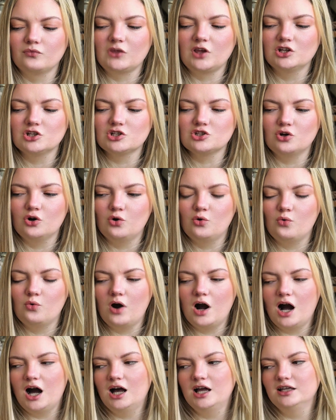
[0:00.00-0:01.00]
so
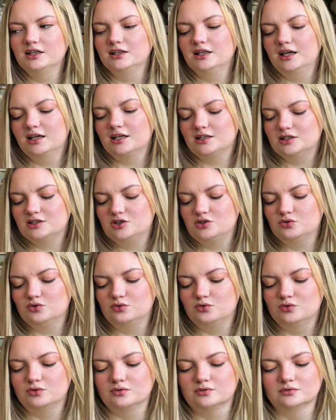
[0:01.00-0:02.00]
I like
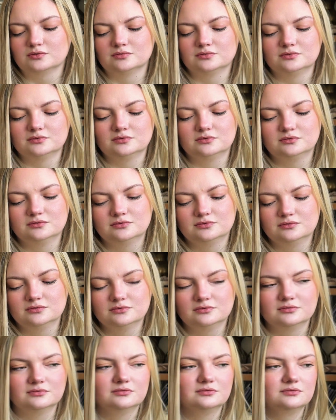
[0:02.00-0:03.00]
to
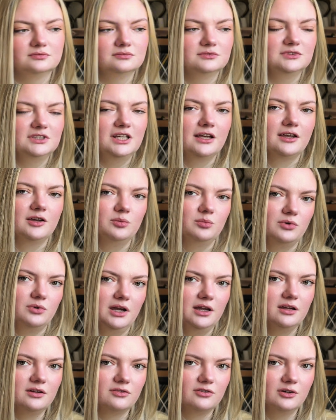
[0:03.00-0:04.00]
take a
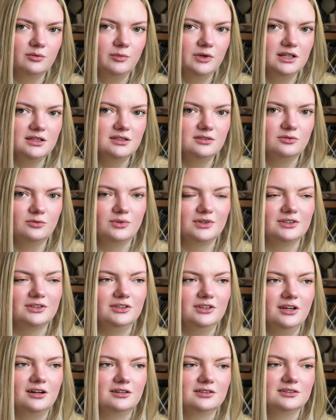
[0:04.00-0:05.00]
break from it when
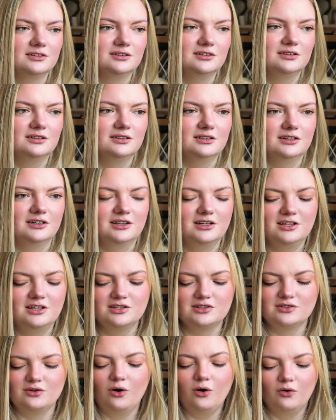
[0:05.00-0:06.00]
yarn
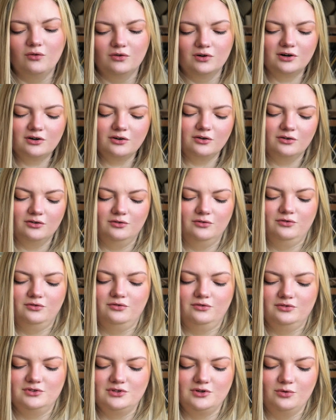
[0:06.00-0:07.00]
is over of
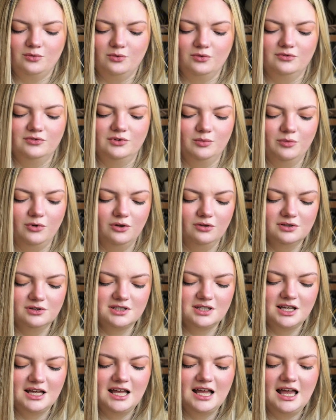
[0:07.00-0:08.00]
some of the balls,
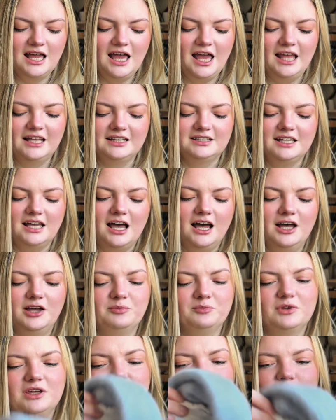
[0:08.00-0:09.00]
and
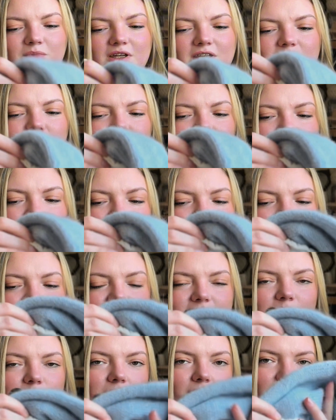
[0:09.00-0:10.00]
I'm keeping my
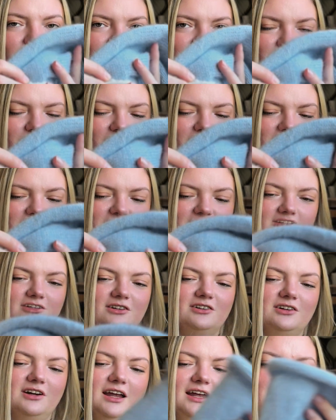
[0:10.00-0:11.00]
body part
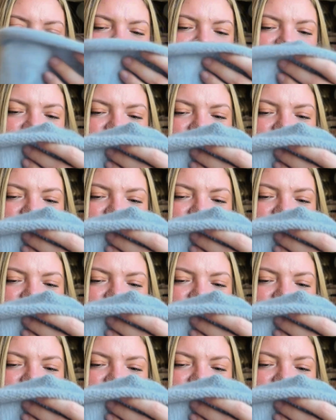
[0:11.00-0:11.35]
here and